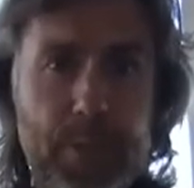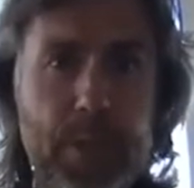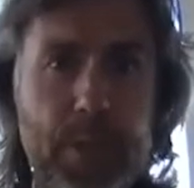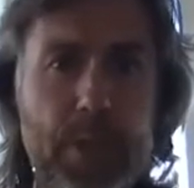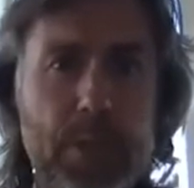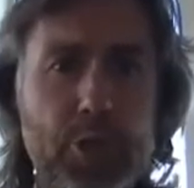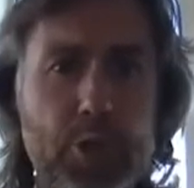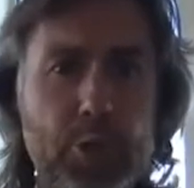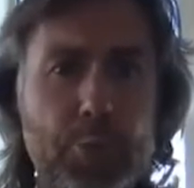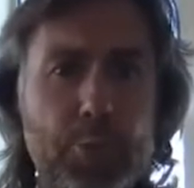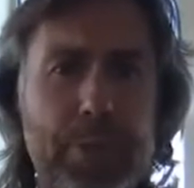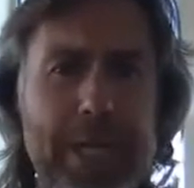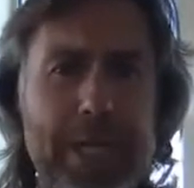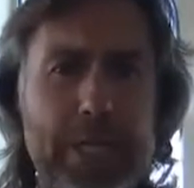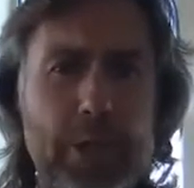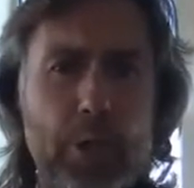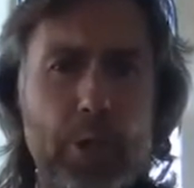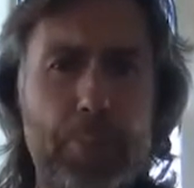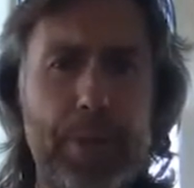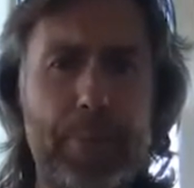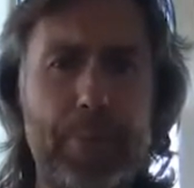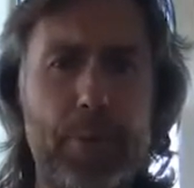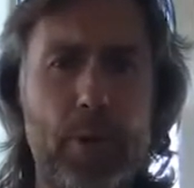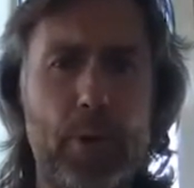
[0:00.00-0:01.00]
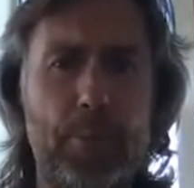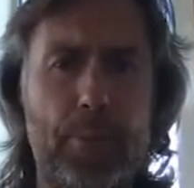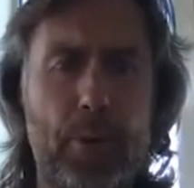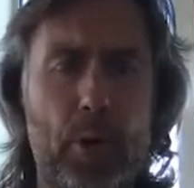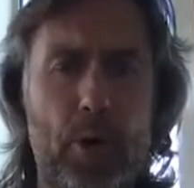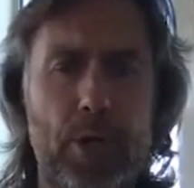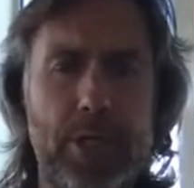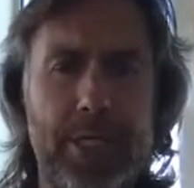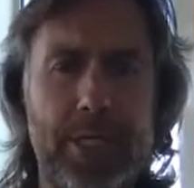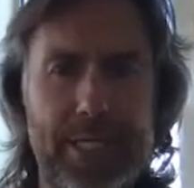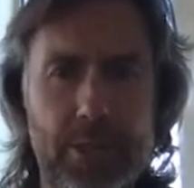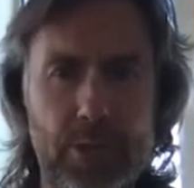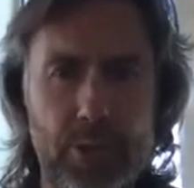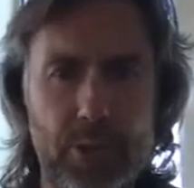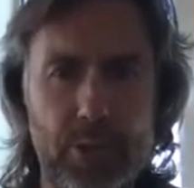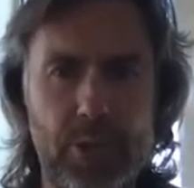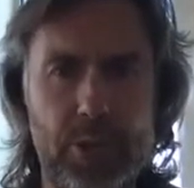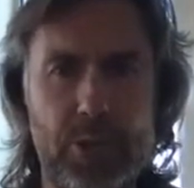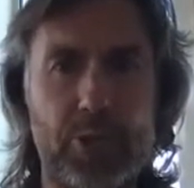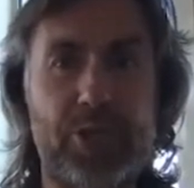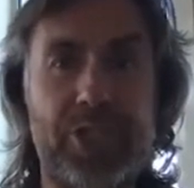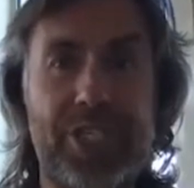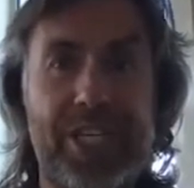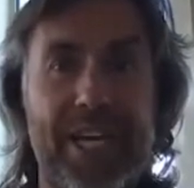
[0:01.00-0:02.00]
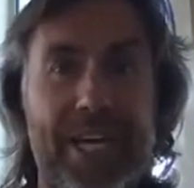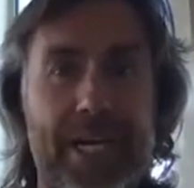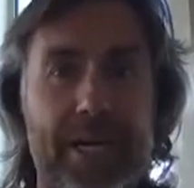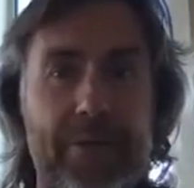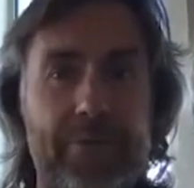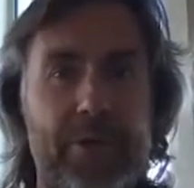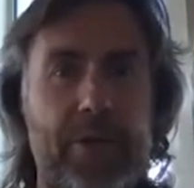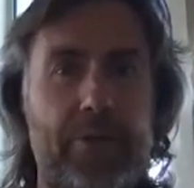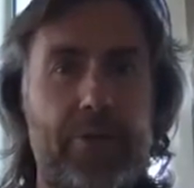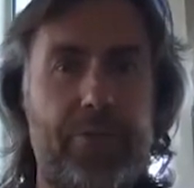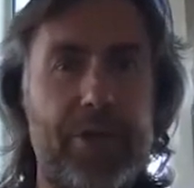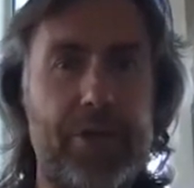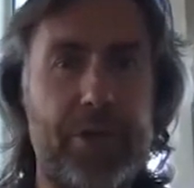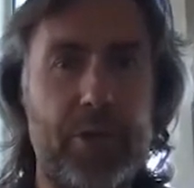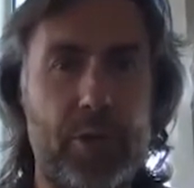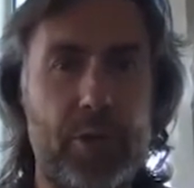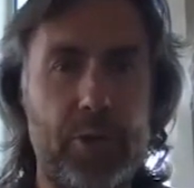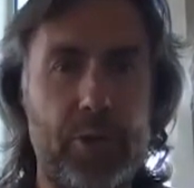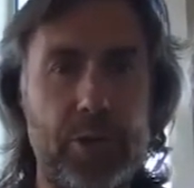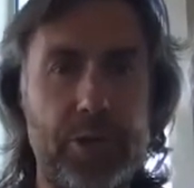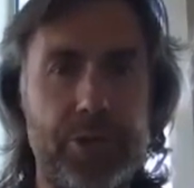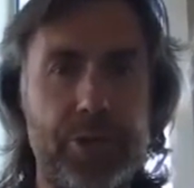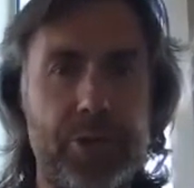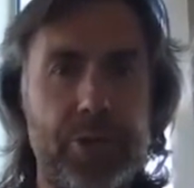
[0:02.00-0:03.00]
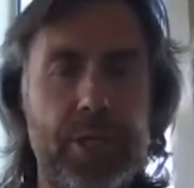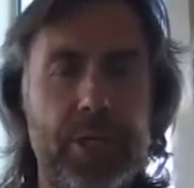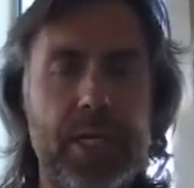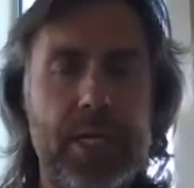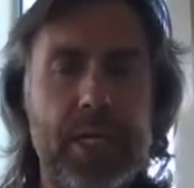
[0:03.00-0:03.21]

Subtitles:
to bring new people on board and to check if they fit the culture.